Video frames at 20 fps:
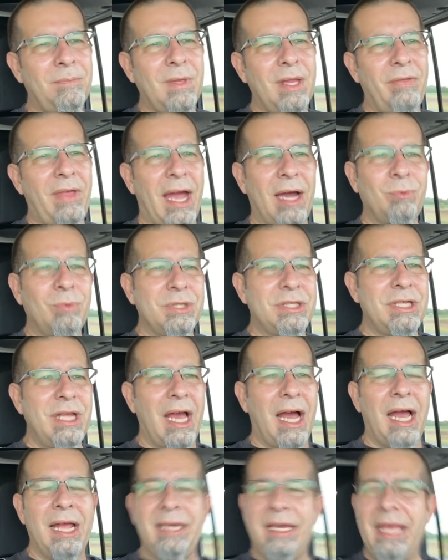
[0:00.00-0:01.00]
that was the
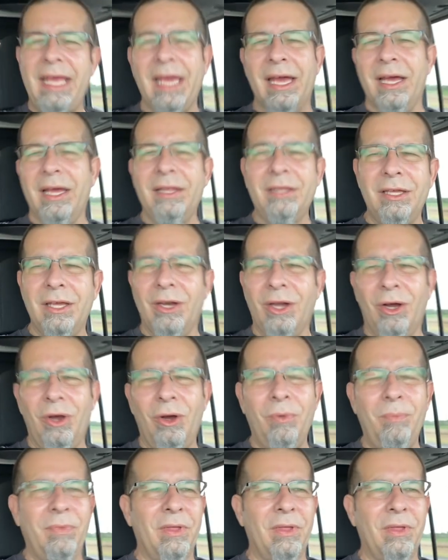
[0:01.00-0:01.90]
idea, you know,